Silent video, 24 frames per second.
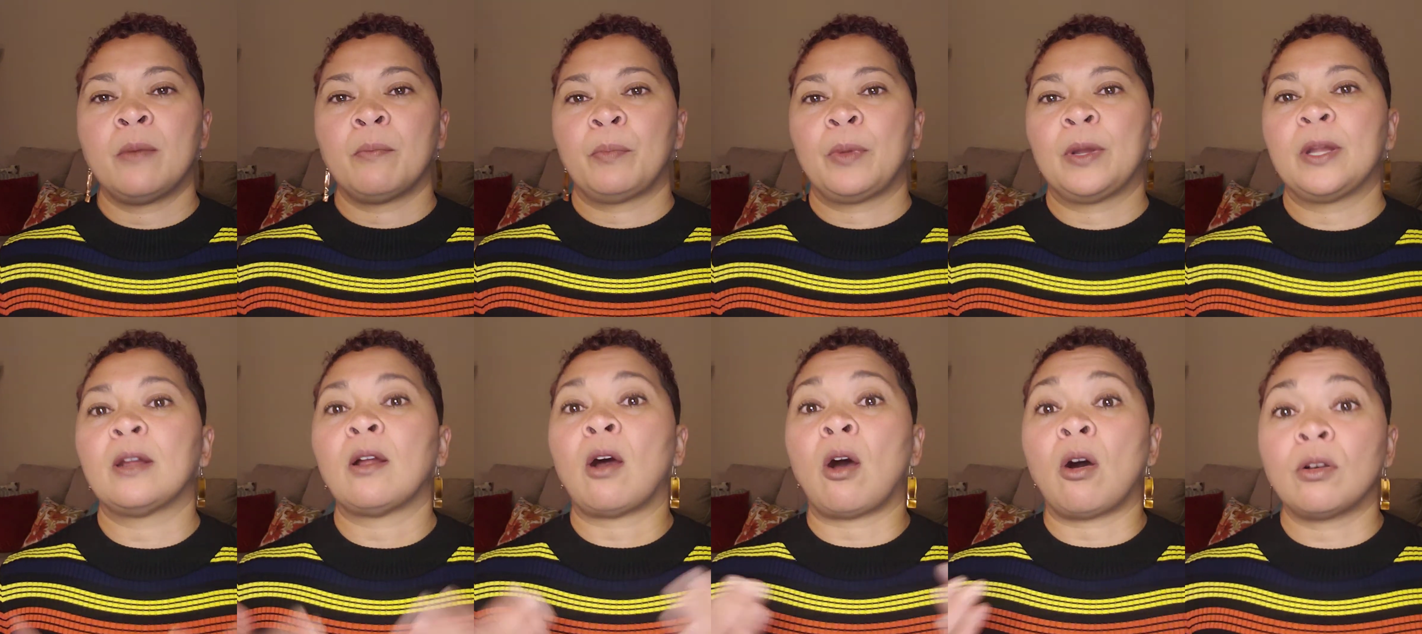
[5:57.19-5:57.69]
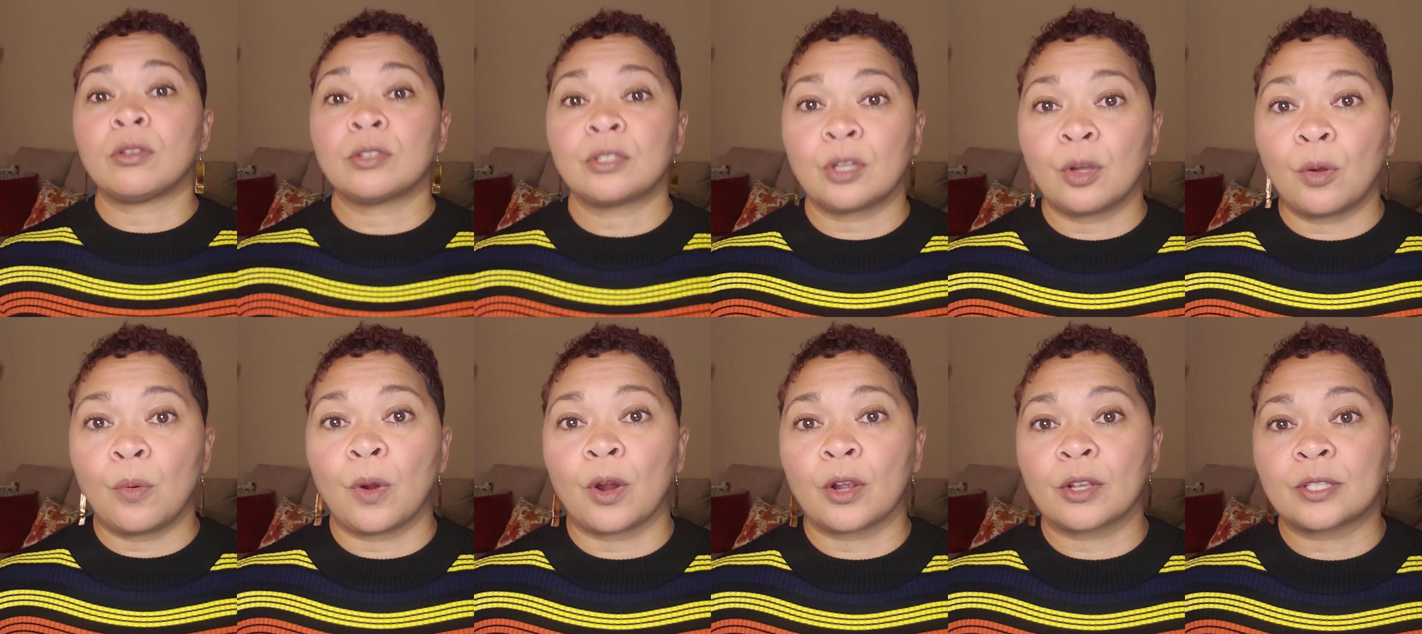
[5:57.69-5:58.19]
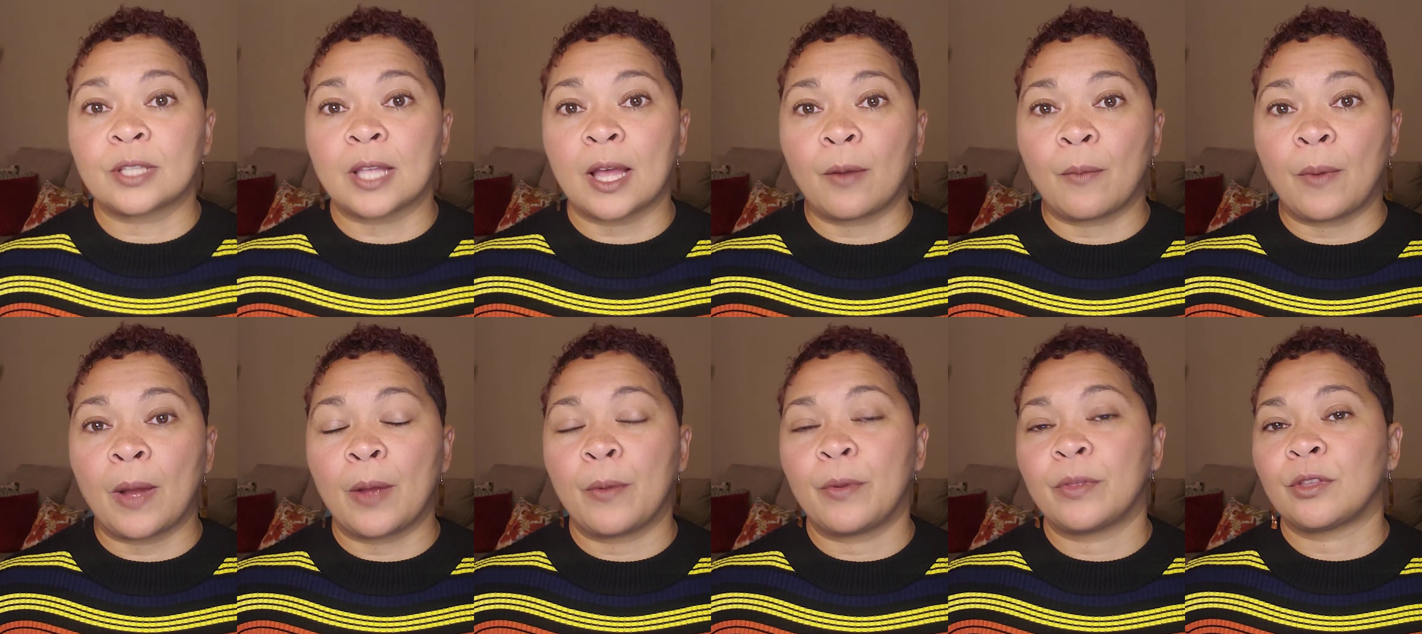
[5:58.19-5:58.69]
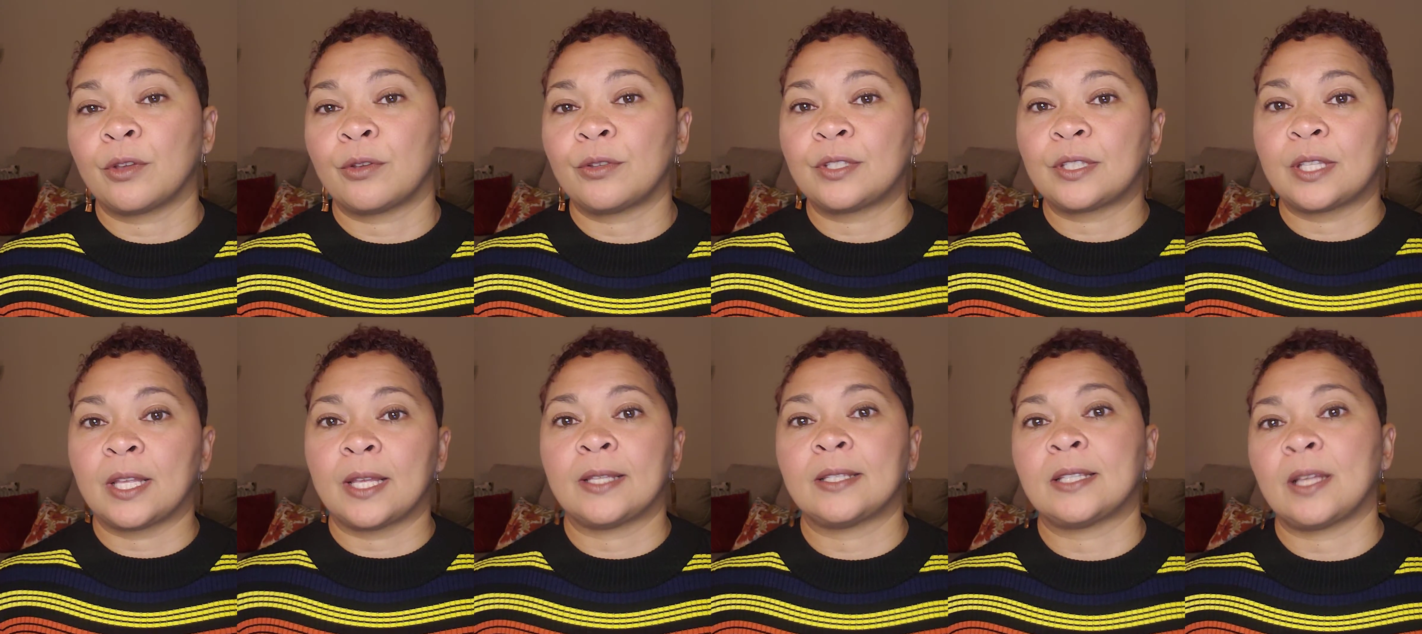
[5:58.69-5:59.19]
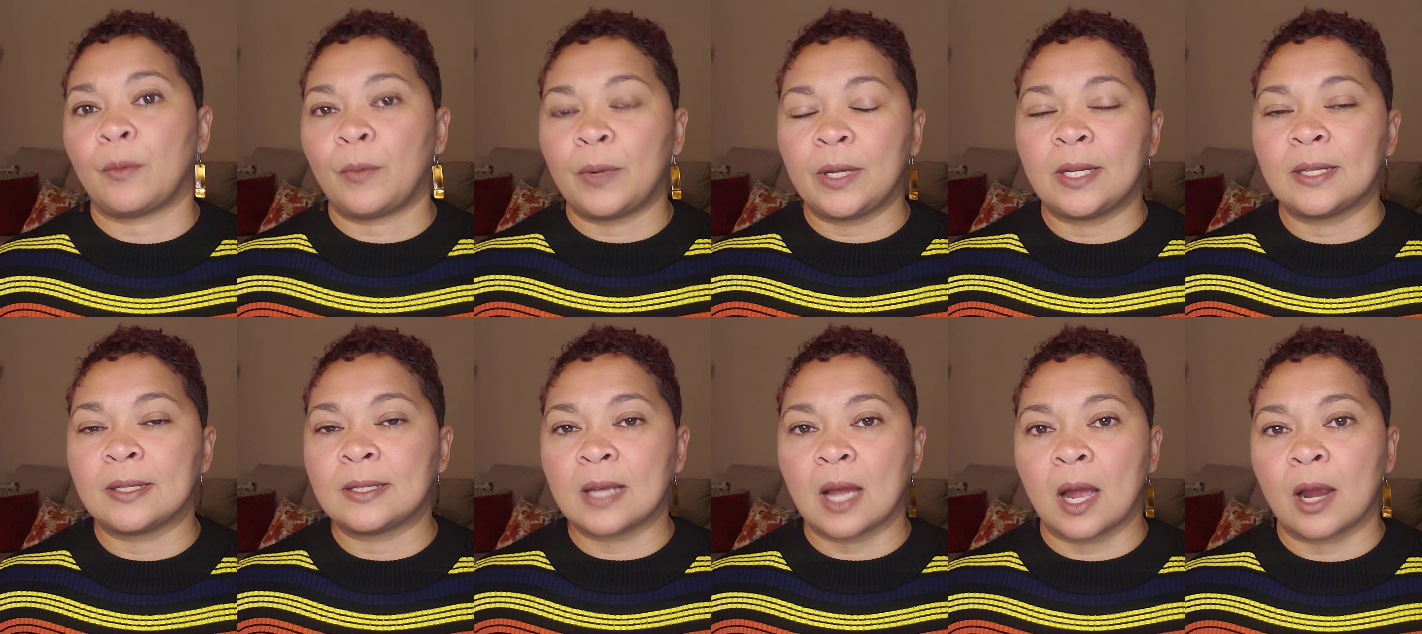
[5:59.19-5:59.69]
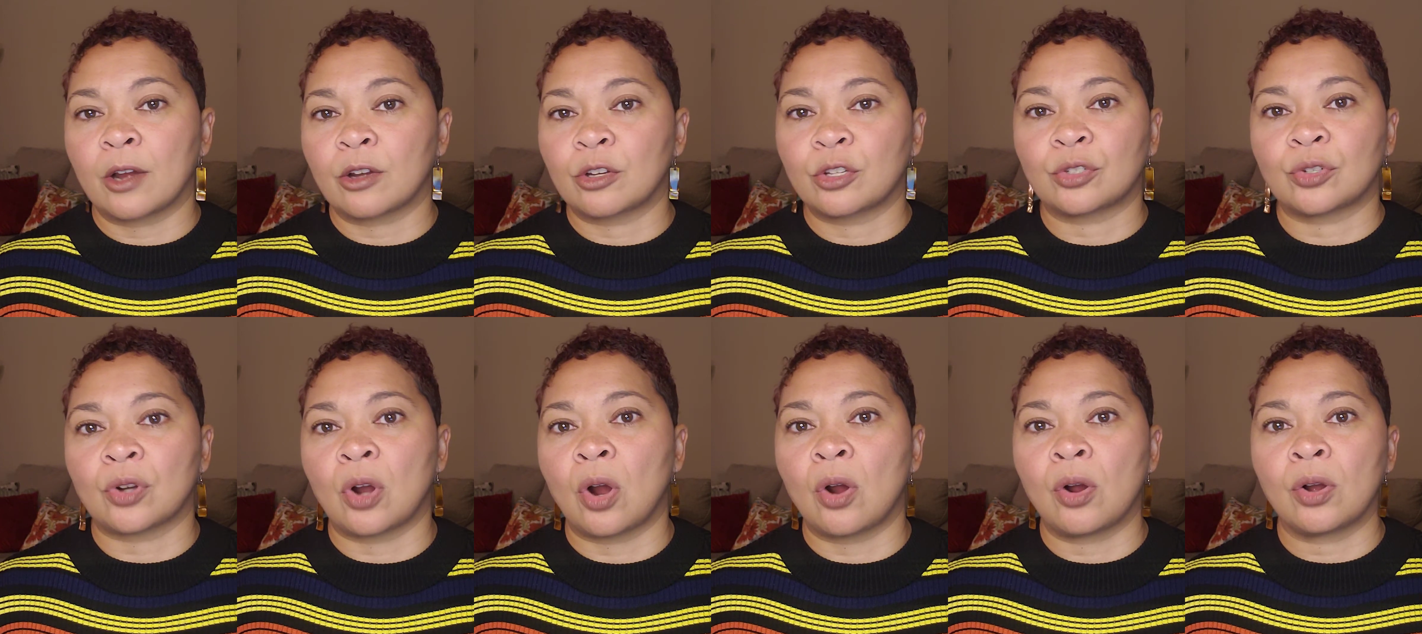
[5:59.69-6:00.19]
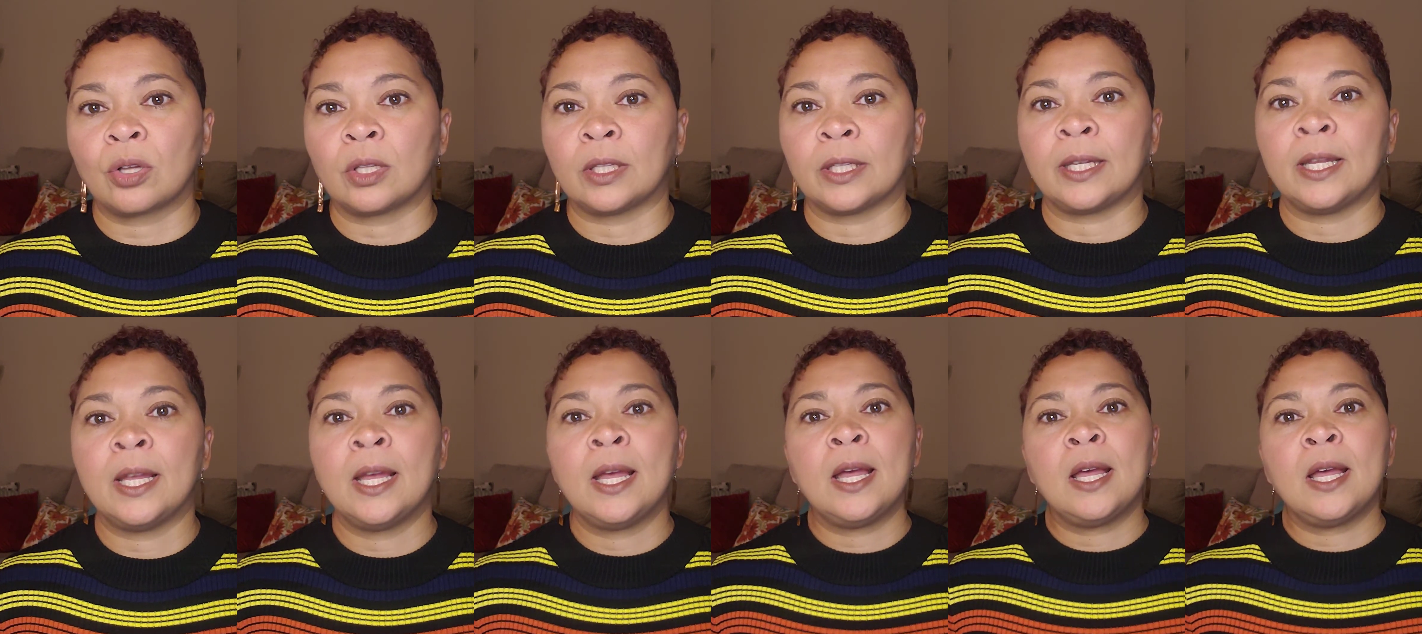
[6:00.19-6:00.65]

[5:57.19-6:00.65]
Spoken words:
But it also works that way with those things that we desire strongly.